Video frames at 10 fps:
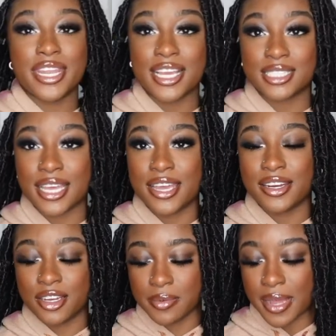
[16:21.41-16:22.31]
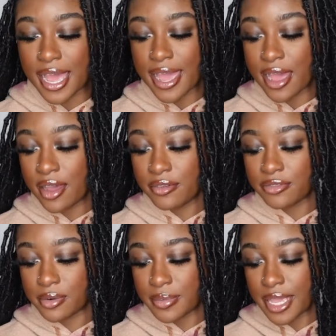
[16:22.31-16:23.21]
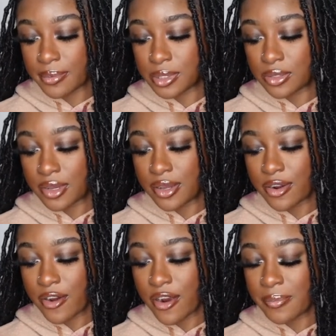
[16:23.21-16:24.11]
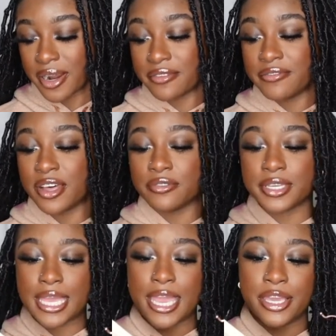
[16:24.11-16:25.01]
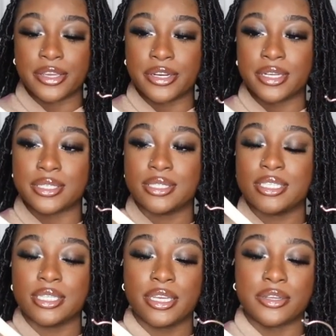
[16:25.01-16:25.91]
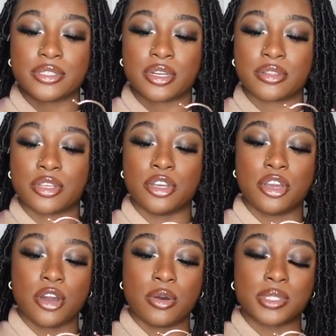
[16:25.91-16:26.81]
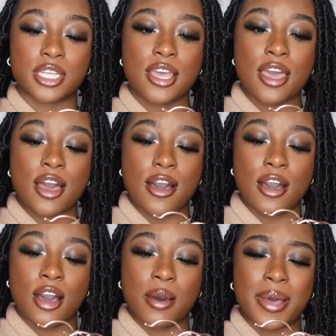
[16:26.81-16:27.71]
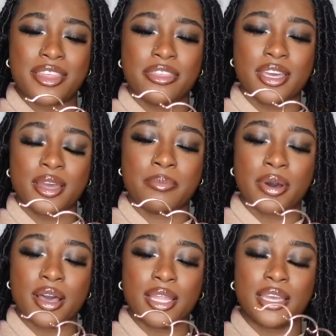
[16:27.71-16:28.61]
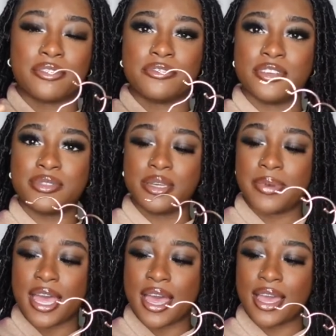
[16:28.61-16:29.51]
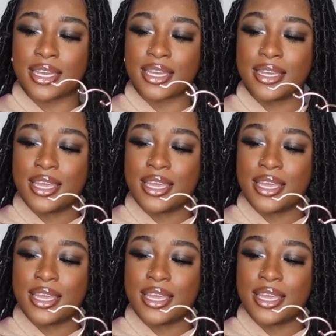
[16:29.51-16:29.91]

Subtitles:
next item I have from Amazon are my velvet hangers. These hangers are the GOATs. I think I bought like a 50 pack.